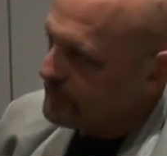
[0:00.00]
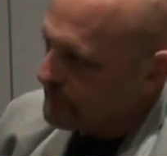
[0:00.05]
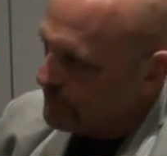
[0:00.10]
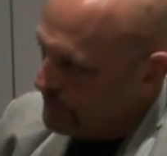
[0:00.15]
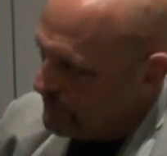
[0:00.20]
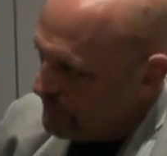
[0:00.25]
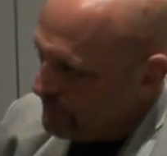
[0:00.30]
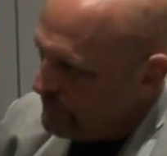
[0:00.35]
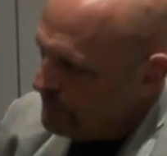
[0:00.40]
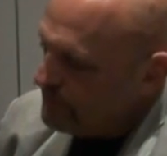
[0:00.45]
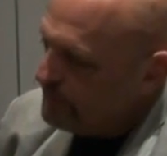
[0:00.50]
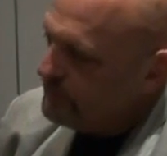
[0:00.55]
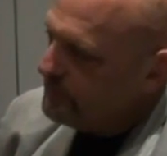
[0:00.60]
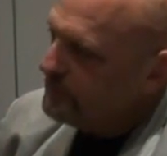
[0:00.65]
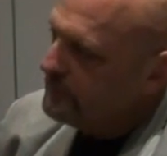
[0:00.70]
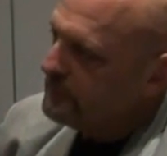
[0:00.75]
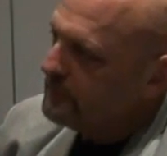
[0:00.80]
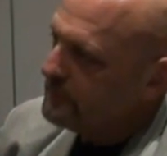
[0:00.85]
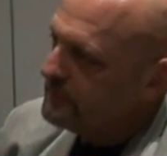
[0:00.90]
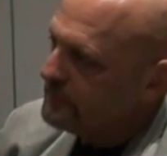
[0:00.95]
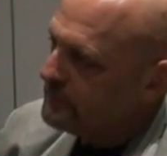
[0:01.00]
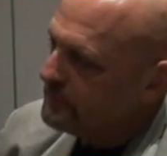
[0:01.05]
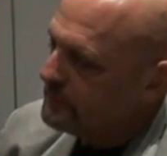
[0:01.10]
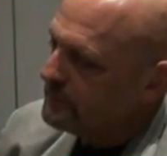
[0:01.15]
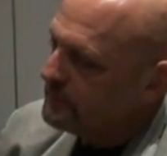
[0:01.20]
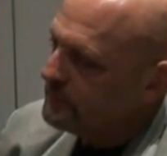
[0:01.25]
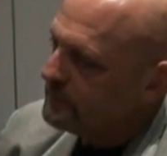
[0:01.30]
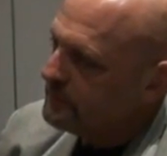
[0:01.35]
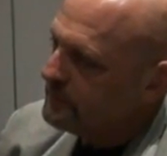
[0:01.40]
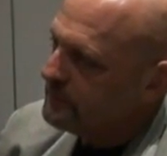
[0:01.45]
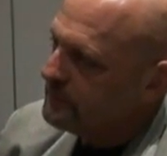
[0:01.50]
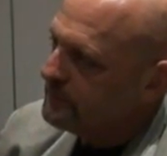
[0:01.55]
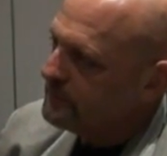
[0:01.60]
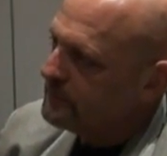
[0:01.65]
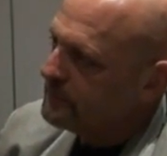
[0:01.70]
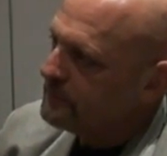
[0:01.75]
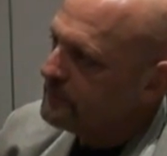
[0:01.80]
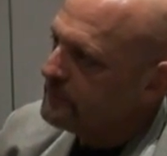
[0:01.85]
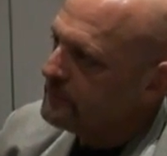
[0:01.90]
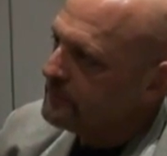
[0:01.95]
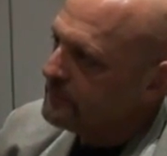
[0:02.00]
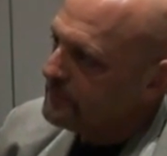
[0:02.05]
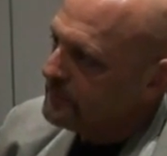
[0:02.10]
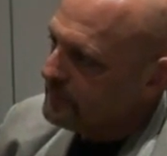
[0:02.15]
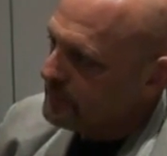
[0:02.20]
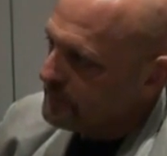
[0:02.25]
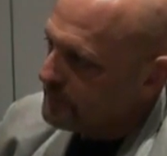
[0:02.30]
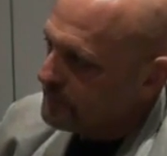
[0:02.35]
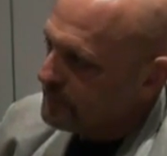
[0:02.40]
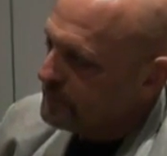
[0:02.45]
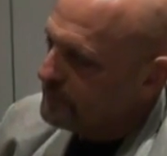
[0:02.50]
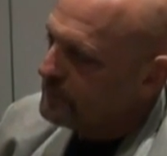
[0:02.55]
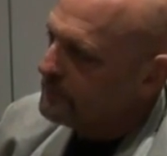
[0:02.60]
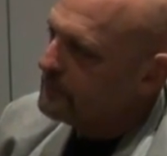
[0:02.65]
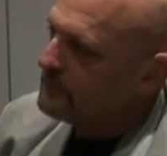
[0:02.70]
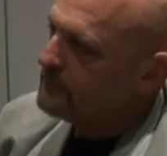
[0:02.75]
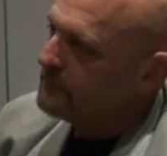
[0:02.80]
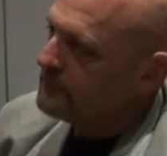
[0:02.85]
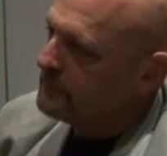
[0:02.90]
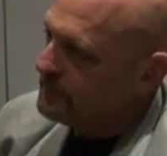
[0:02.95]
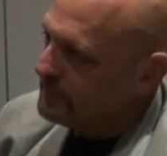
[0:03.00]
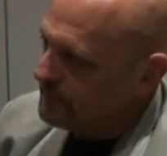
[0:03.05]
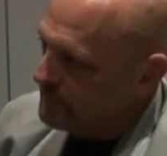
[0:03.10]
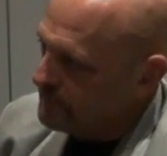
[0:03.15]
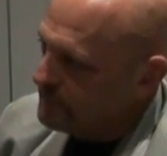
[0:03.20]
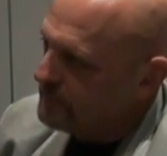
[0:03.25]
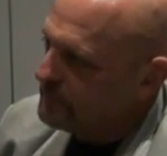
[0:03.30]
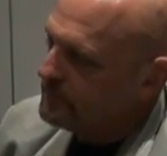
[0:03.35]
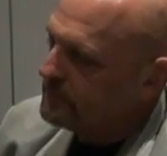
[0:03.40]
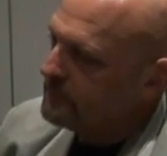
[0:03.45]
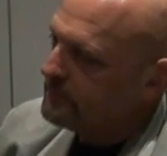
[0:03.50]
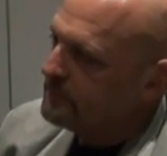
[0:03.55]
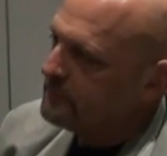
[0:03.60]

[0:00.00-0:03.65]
(not speaking)